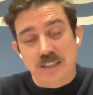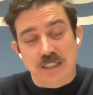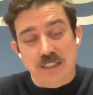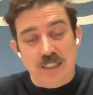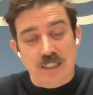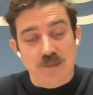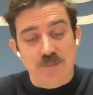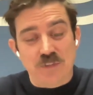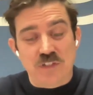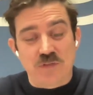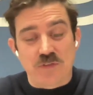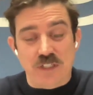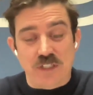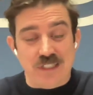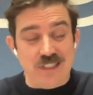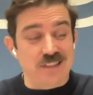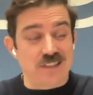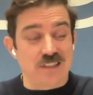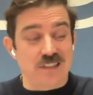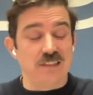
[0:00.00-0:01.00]
It's
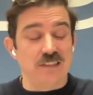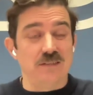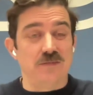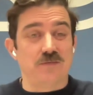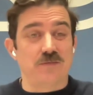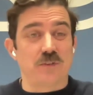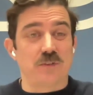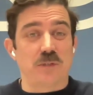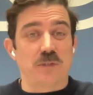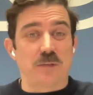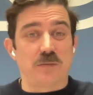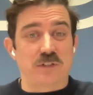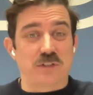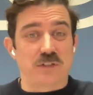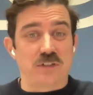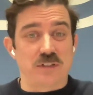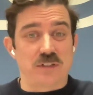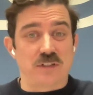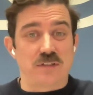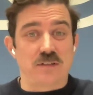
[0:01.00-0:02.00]
very easy for
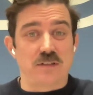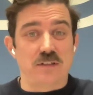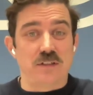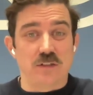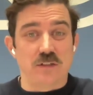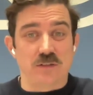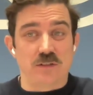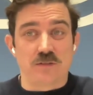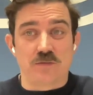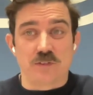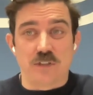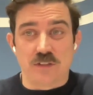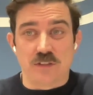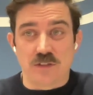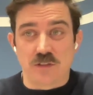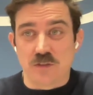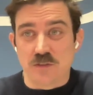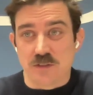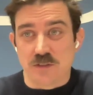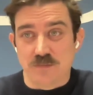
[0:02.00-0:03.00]
publishers, to
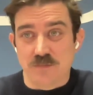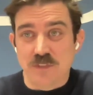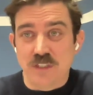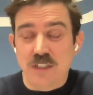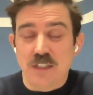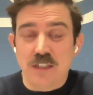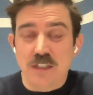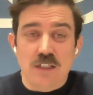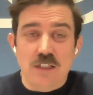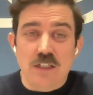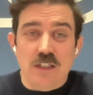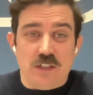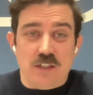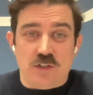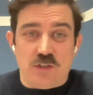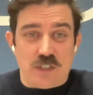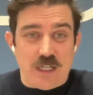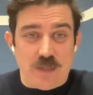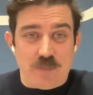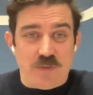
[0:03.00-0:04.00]
fall into
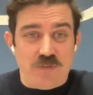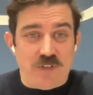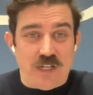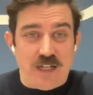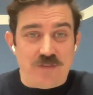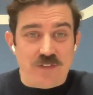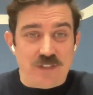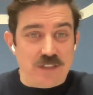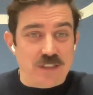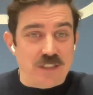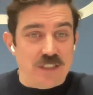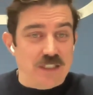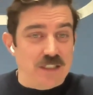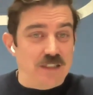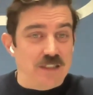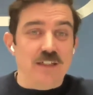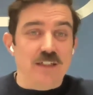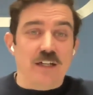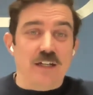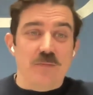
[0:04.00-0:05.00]
a trap of having
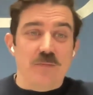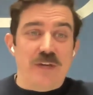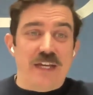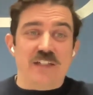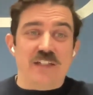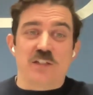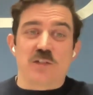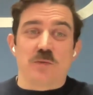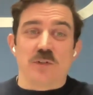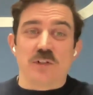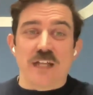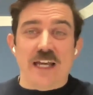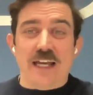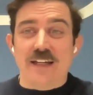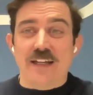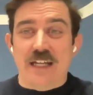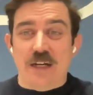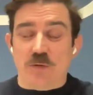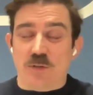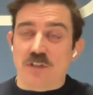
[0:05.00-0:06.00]
an unmanageable
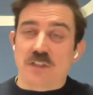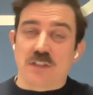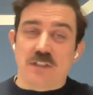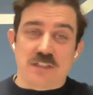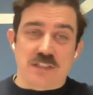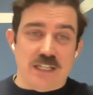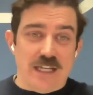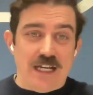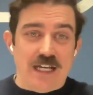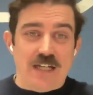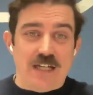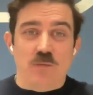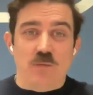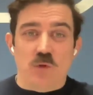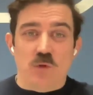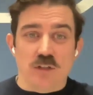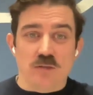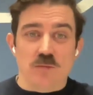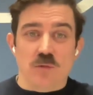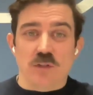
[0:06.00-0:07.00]
ad network as they add
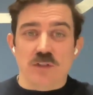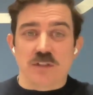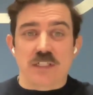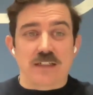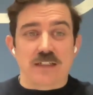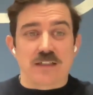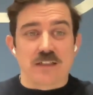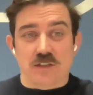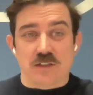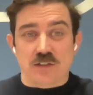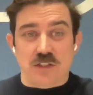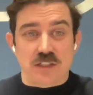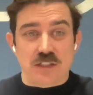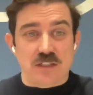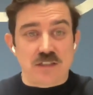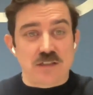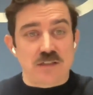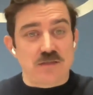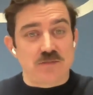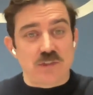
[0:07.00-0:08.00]
more and more
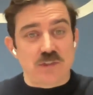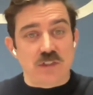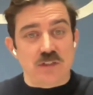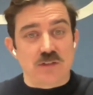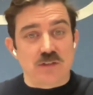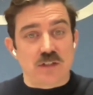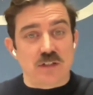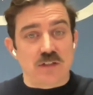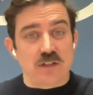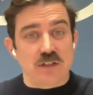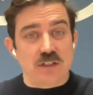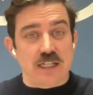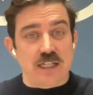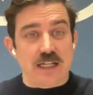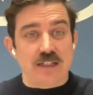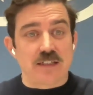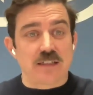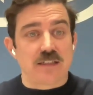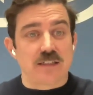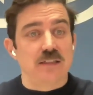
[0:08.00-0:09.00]
technologies, to their
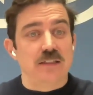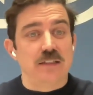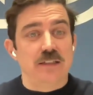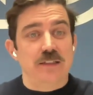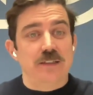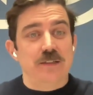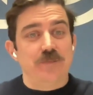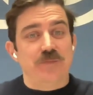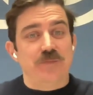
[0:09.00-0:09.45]
stack.